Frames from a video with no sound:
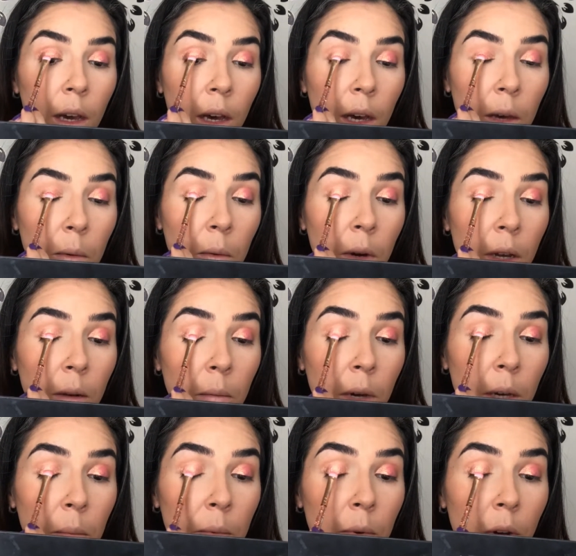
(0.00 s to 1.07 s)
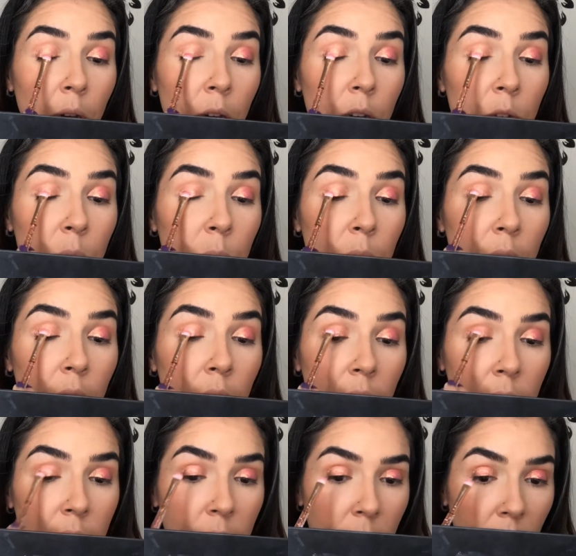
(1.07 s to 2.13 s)
I wet my brush with
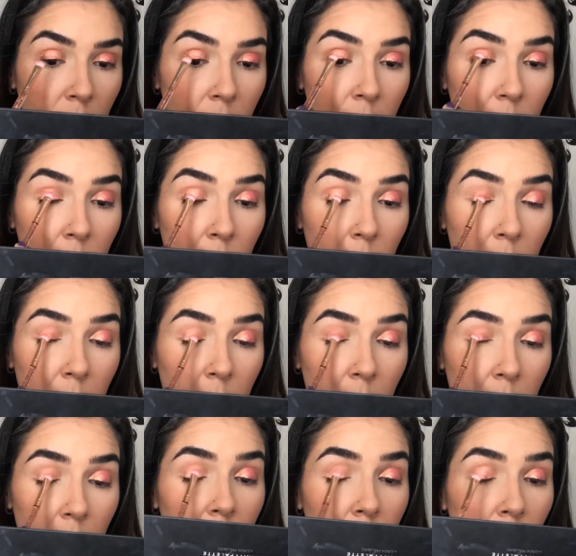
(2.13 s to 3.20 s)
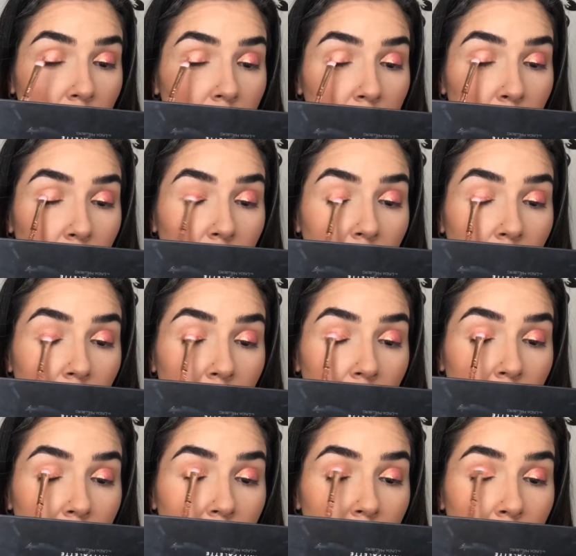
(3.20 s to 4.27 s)
the same setting spray that I
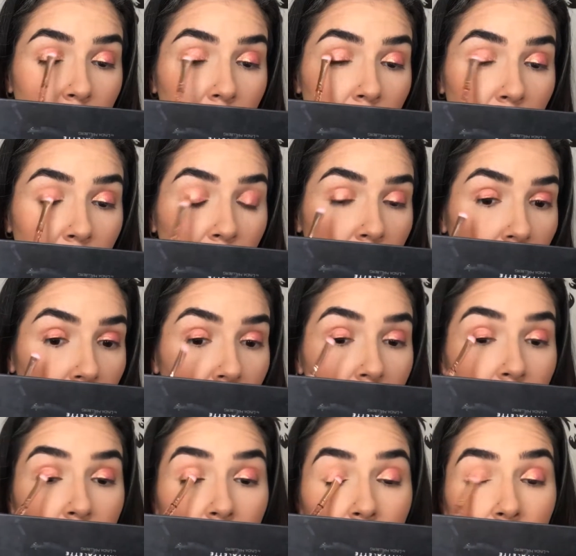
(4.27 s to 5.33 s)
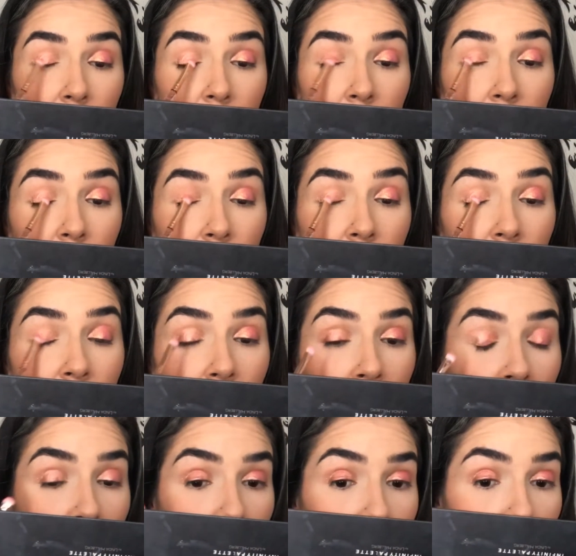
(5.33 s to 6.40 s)
use in my face,
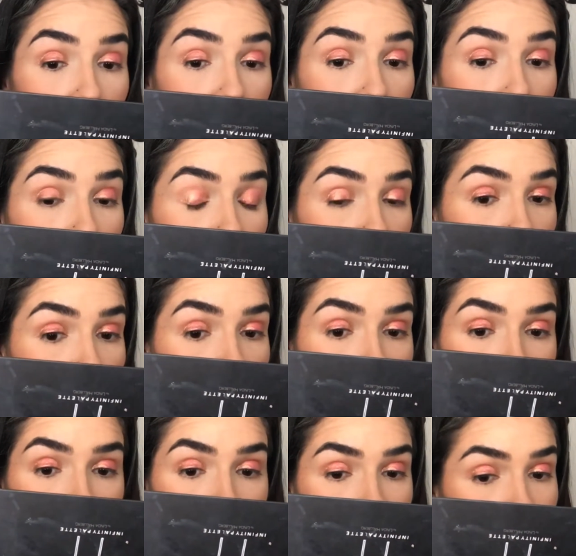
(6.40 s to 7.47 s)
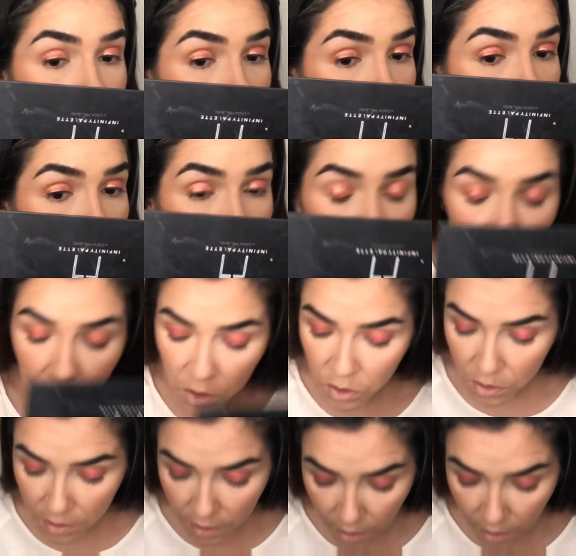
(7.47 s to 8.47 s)
and I don't see much of